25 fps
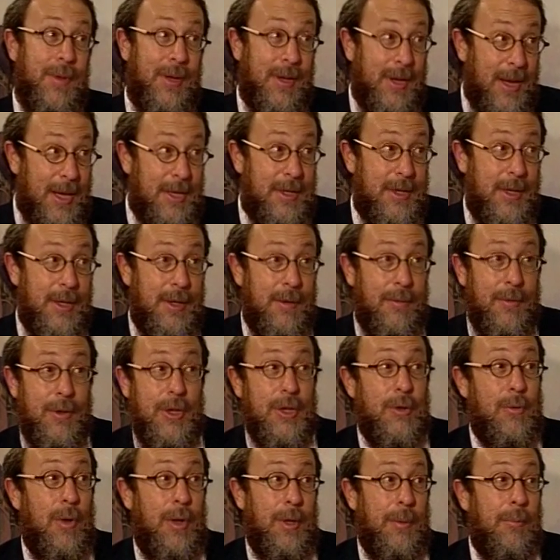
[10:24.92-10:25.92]
of the Knesset of
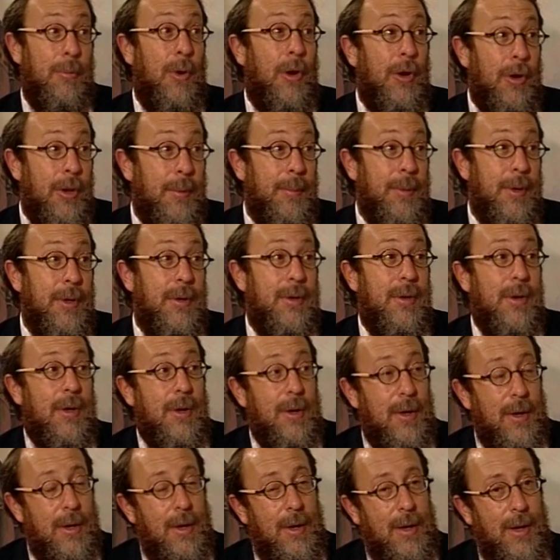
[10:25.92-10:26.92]
the Israeli Parliament,
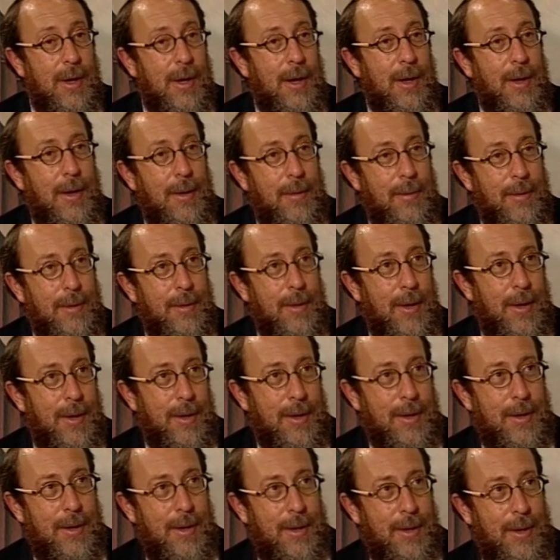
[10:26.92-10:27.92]

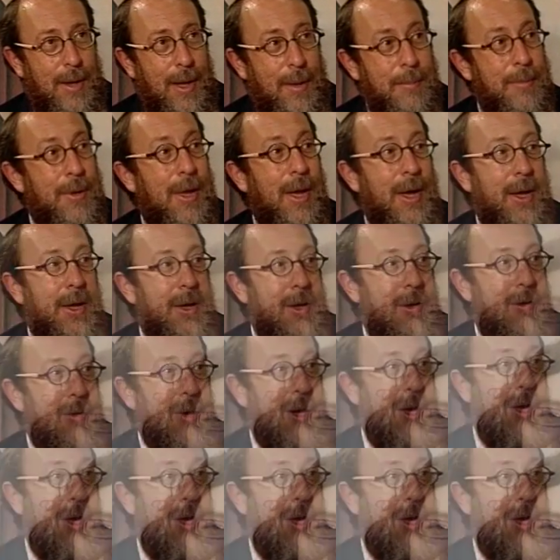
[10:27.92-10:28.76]
MK